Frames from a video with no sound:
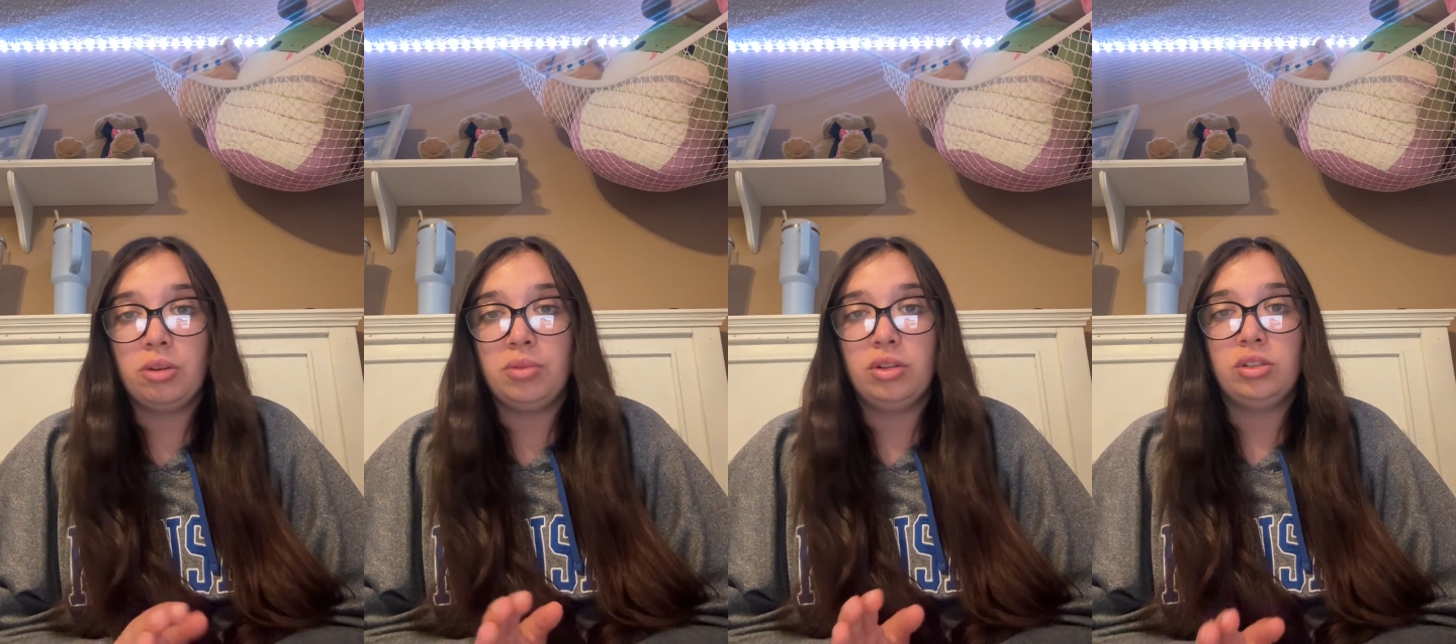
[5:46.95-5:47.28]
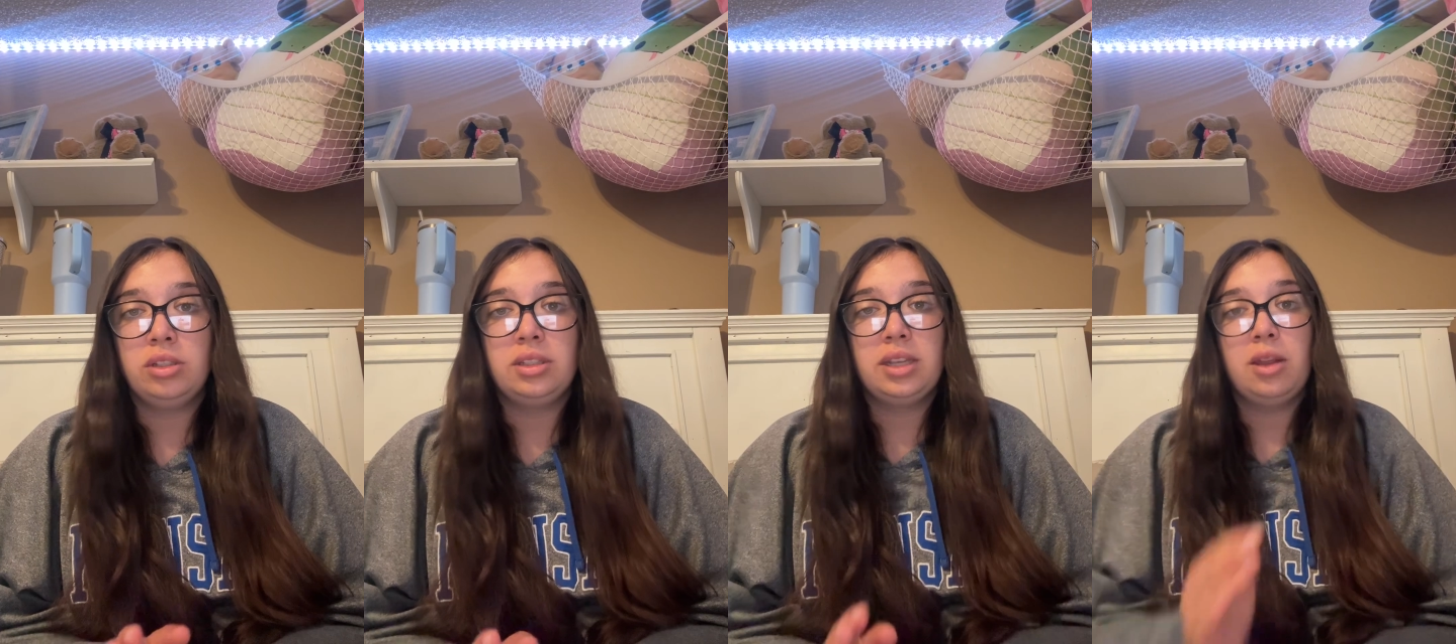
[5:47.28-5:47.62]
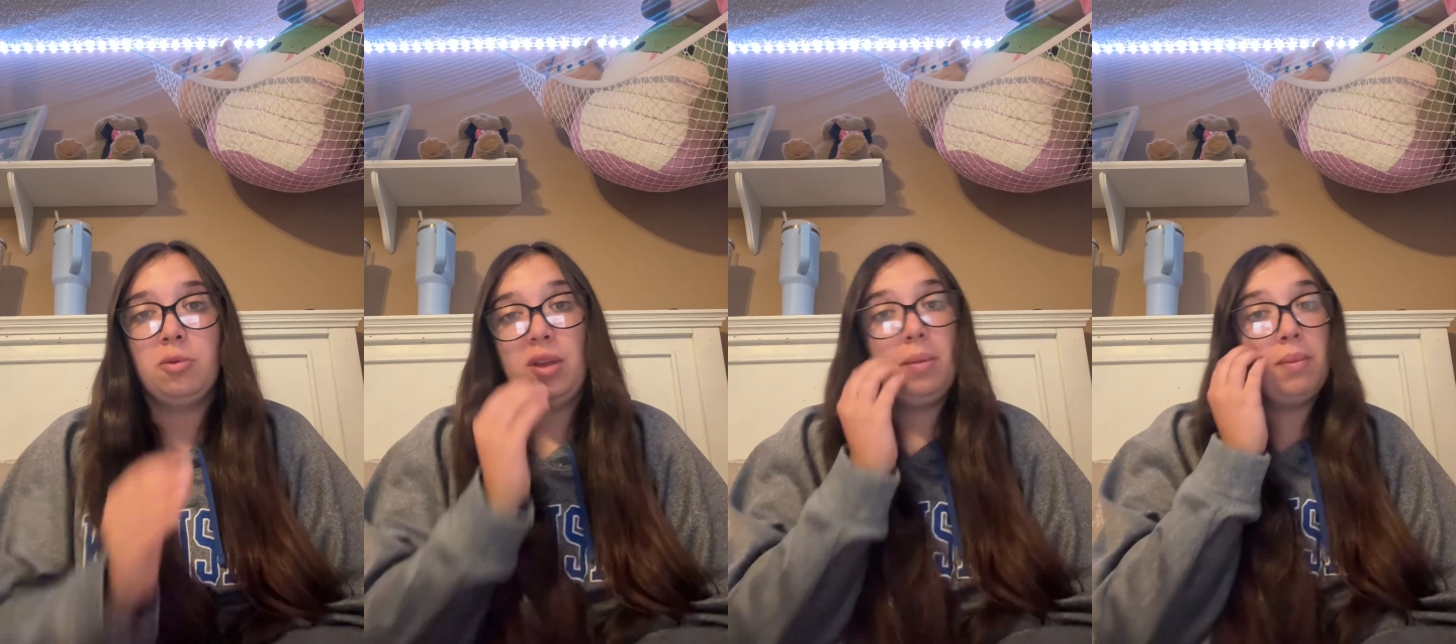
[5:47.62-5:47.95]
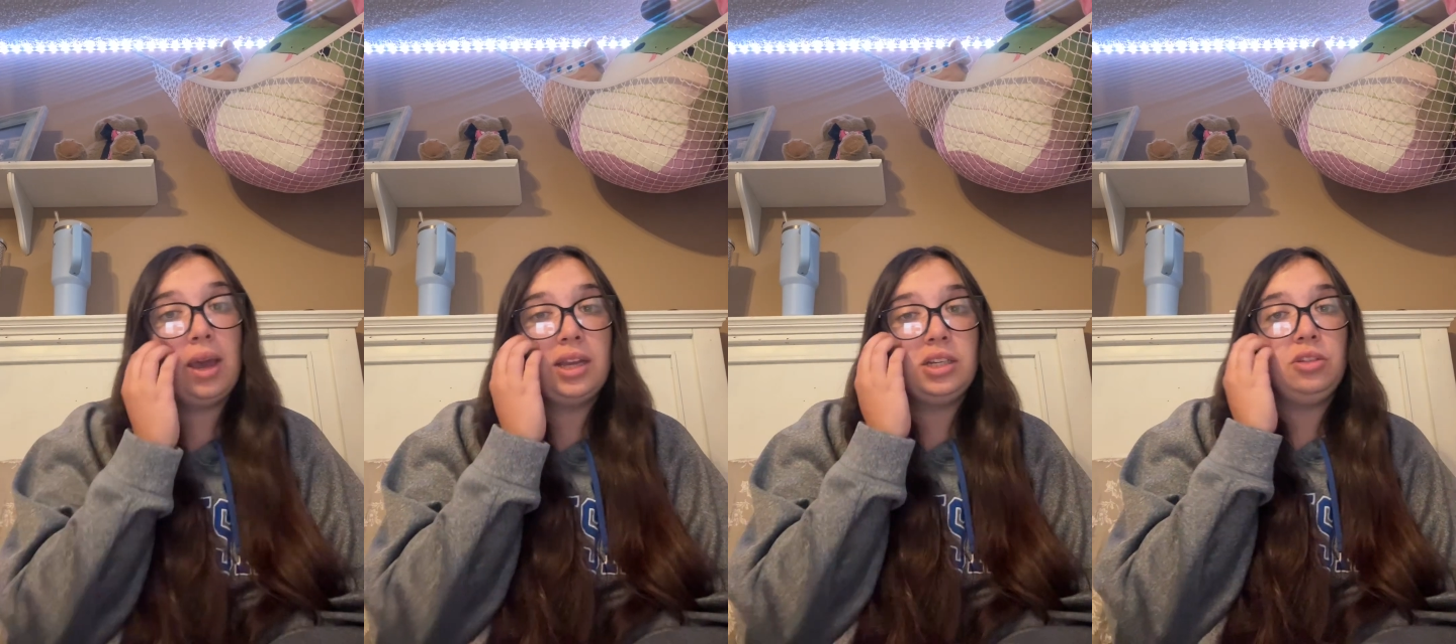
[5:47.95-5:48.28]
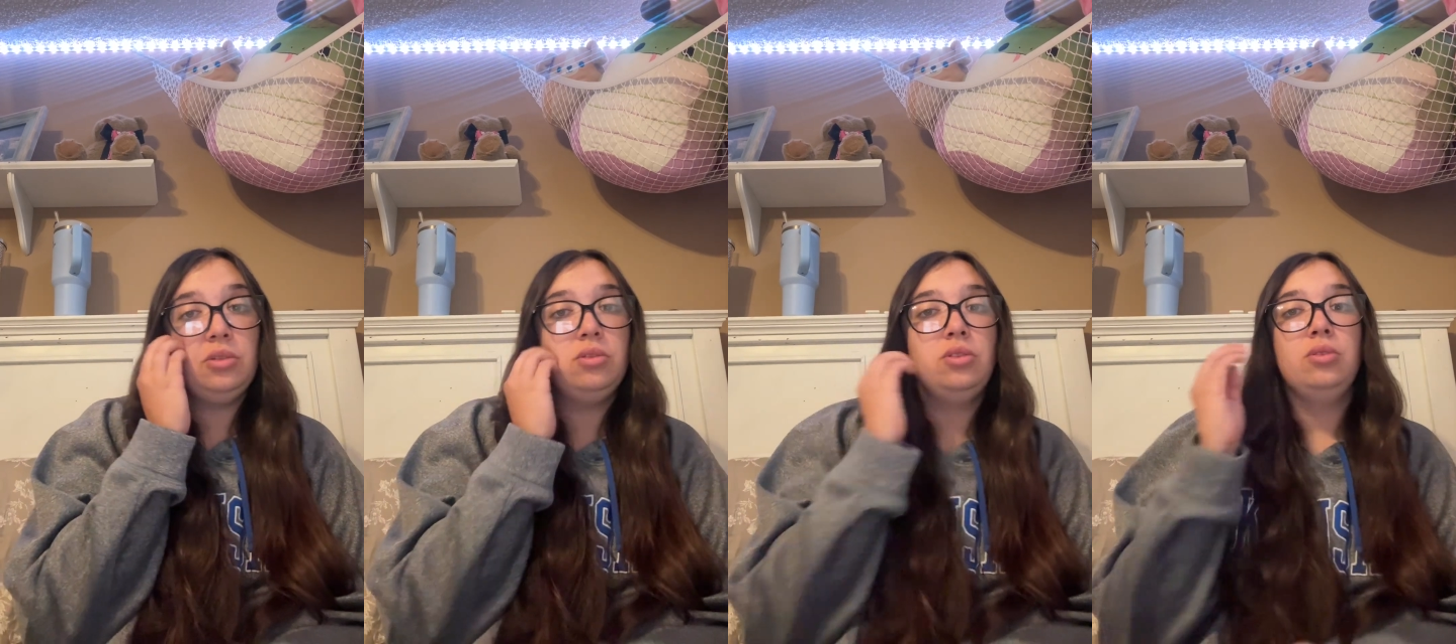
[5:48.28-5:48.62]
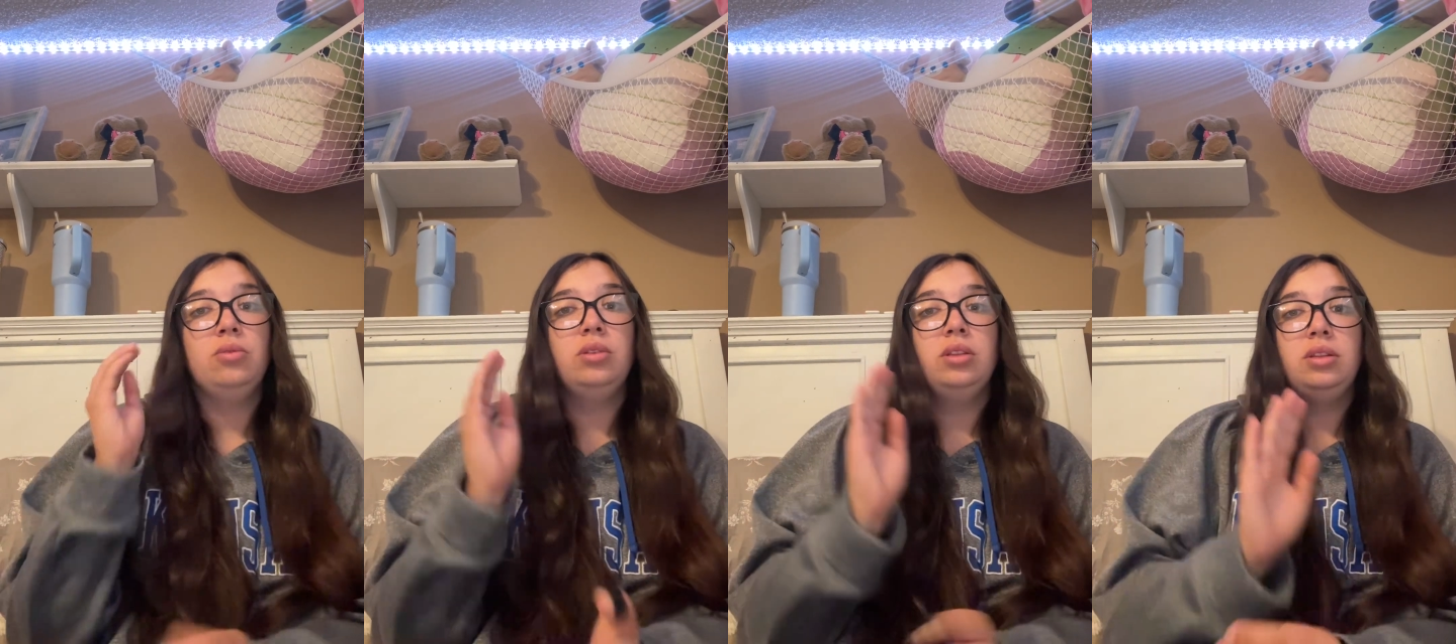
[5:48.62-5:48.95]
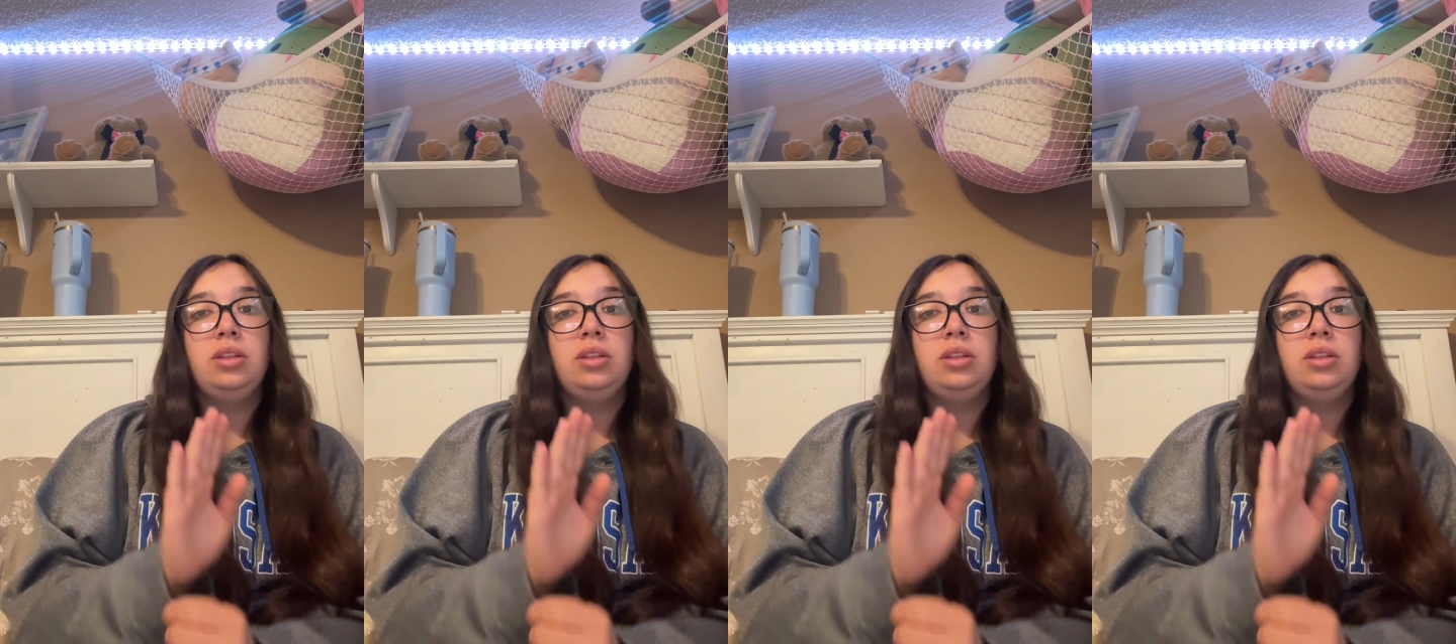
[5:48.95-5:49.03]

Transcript: emotions and went mad due to